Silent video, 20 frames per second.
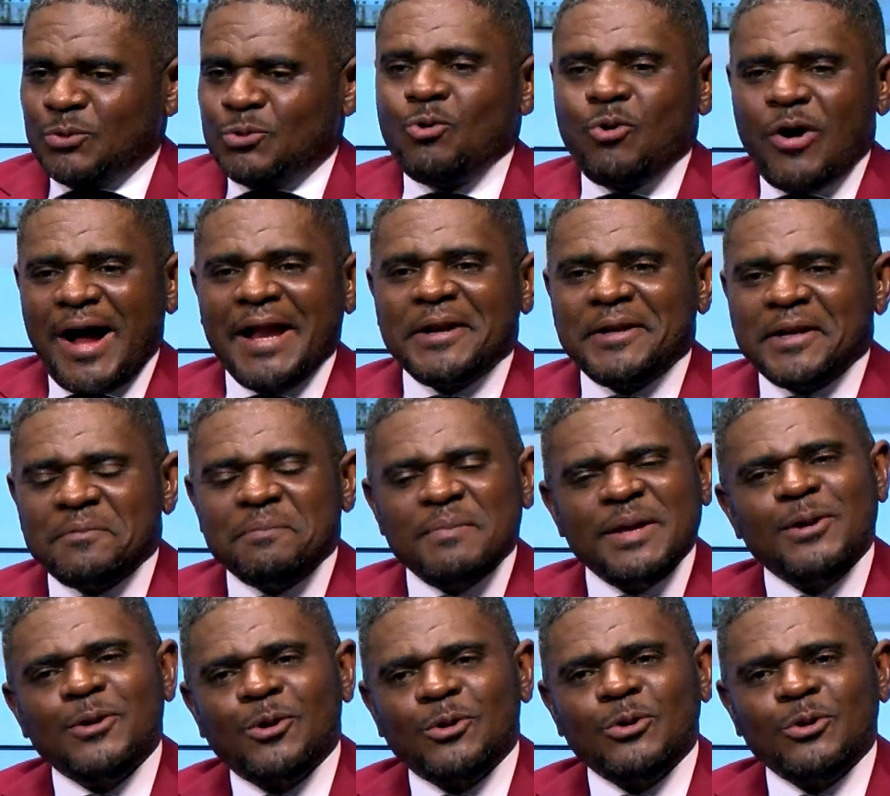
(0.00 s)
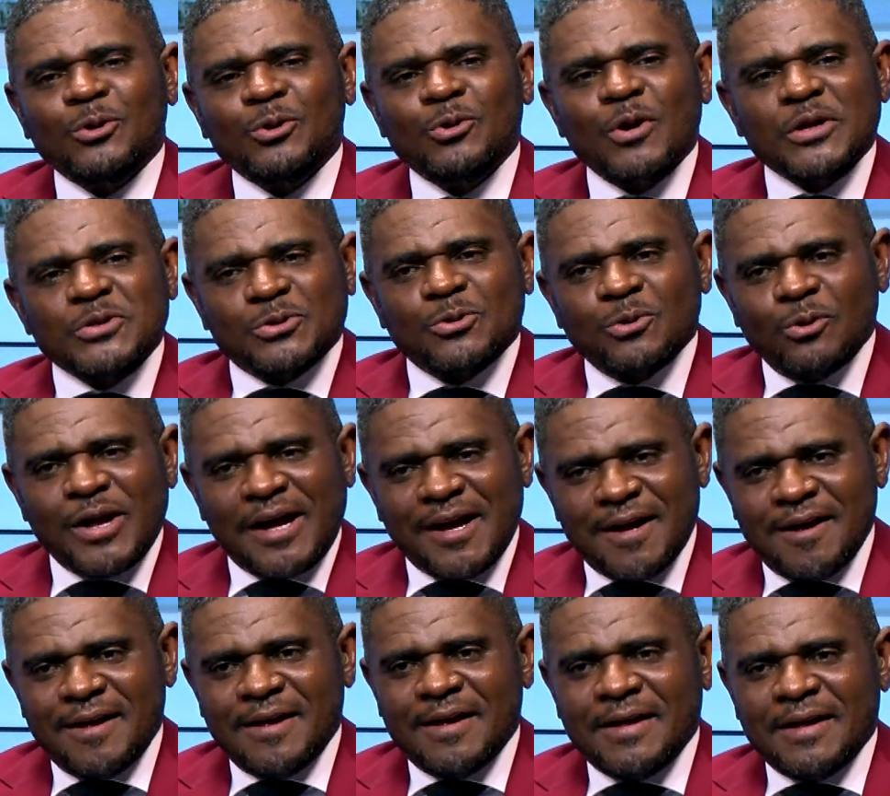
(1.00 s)
200 million US dollar.
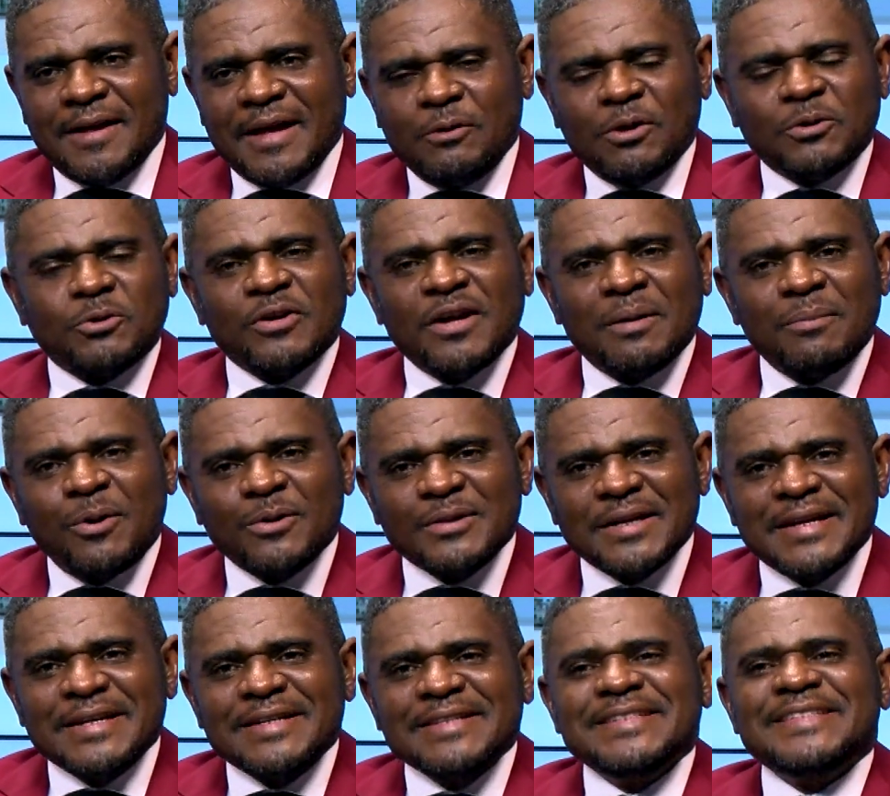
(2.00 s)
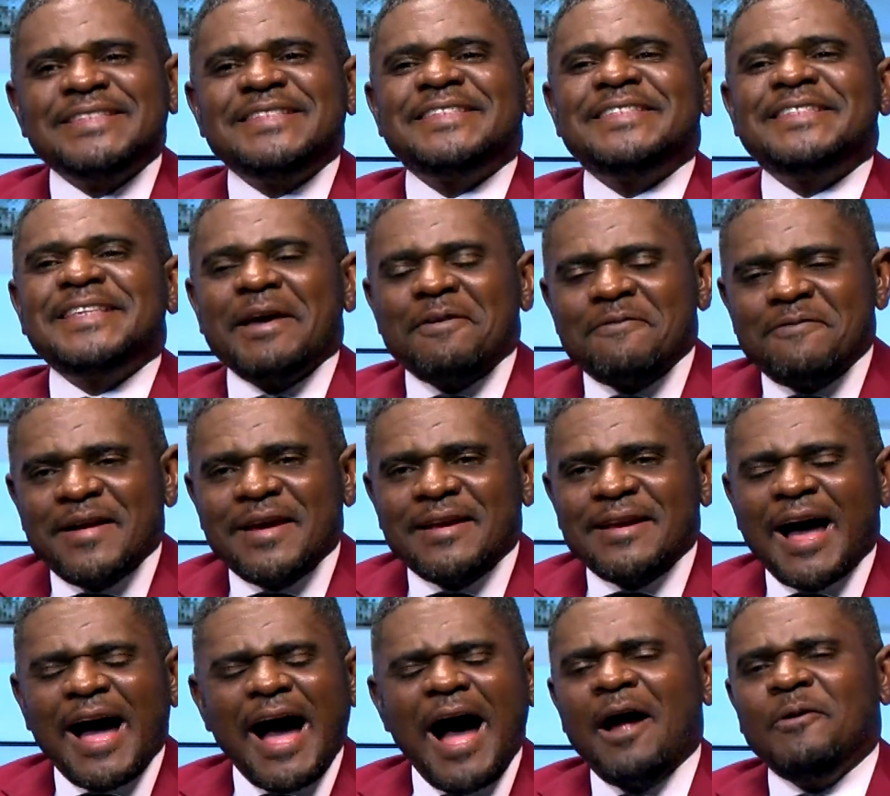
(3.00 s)
You're talking about
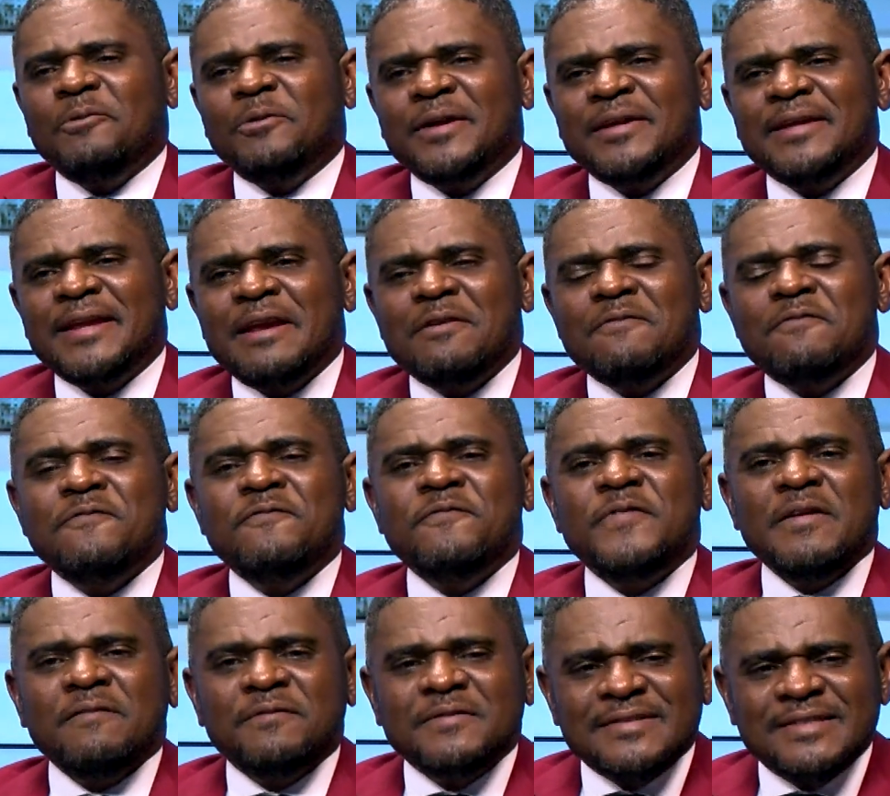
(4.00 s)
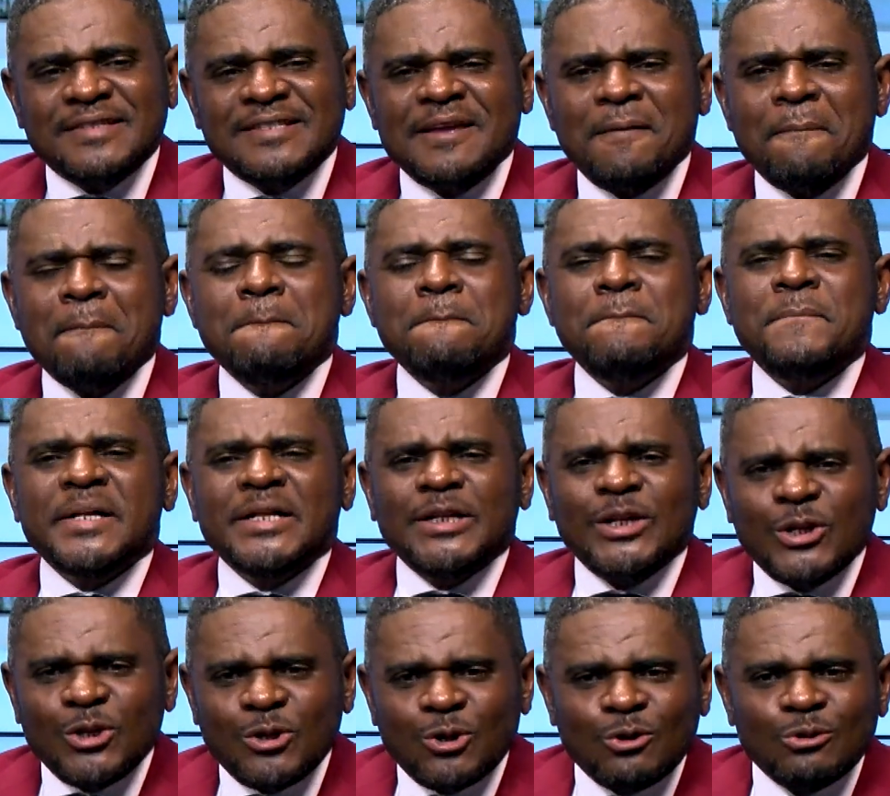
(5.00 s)
750
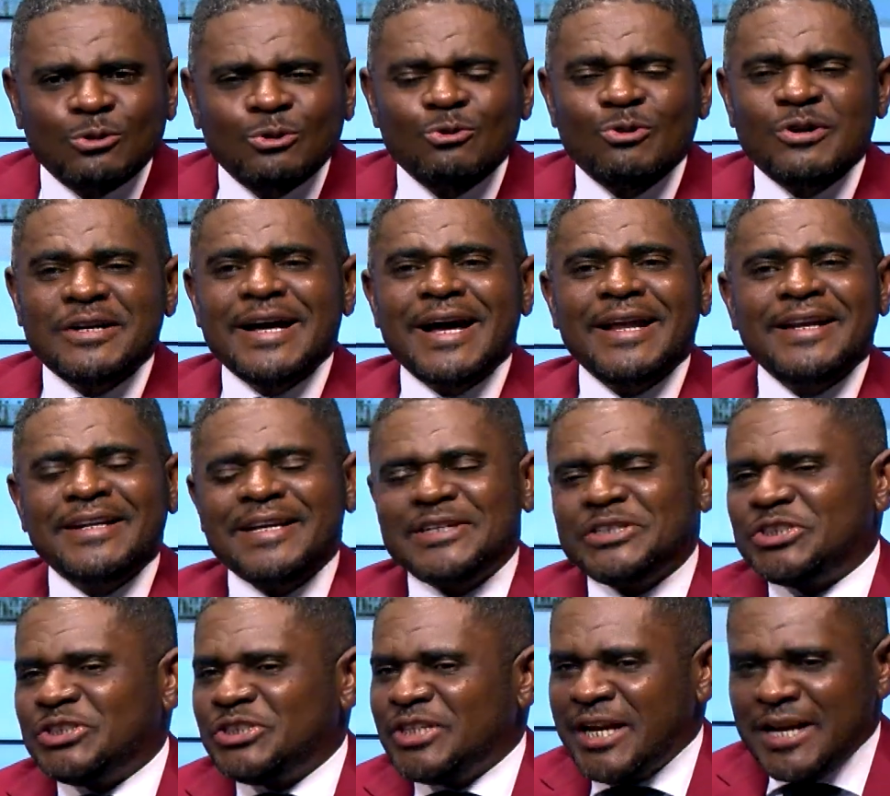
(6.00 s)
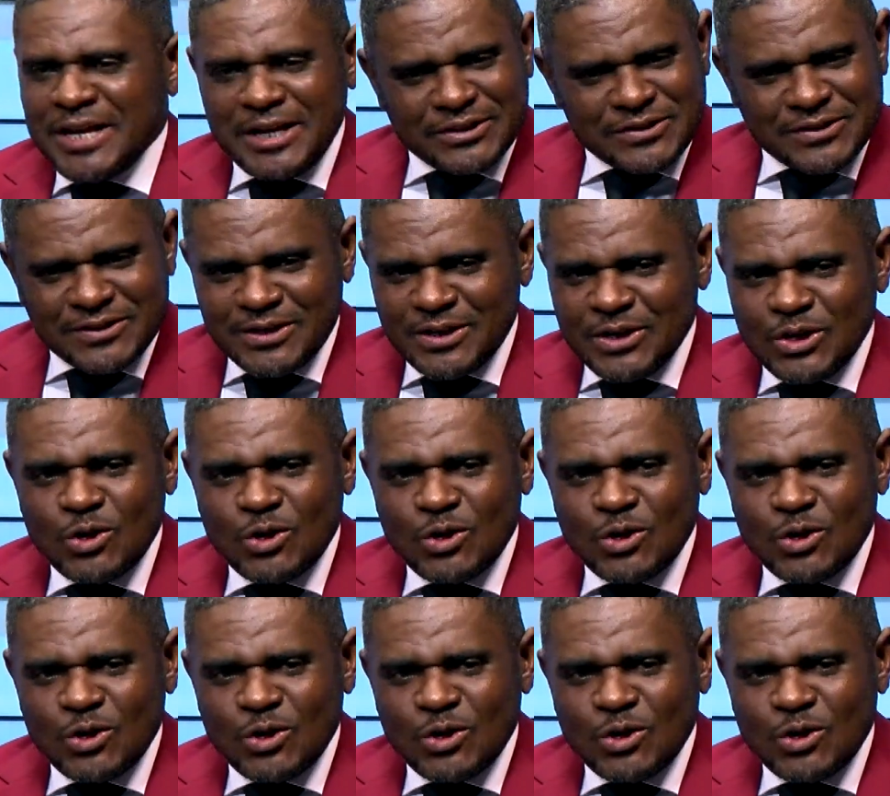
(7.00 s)
billion Uganda shillings